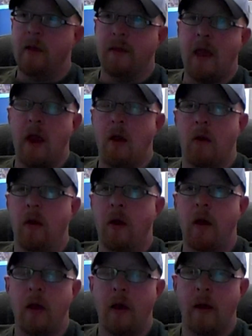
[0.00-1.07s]
care
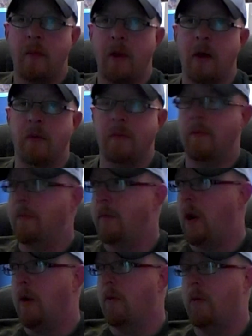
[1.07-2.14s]
about,
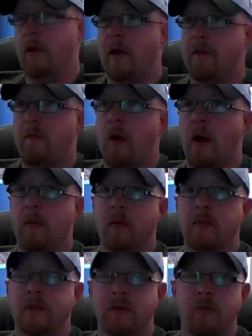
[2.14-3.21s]
you know, real life
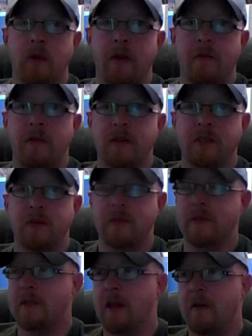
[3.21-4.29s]
problems and real life issues
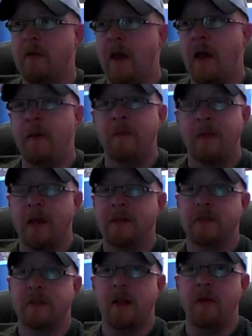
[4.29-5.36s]
and stuff. It's
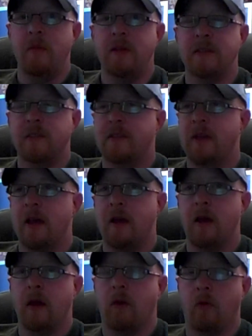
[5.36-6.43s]
just going to be just
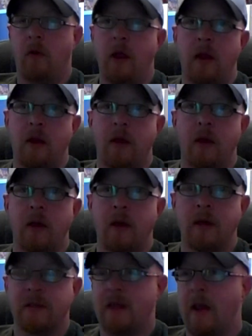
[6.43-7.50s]
a great
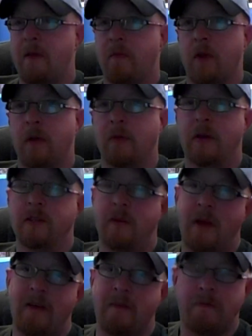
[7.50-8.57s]
escape for a couple days. I'm
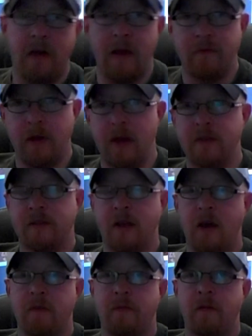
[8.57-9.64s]
going to have 5 nights
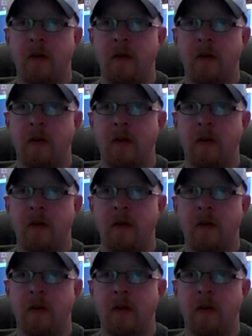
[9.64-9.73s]
off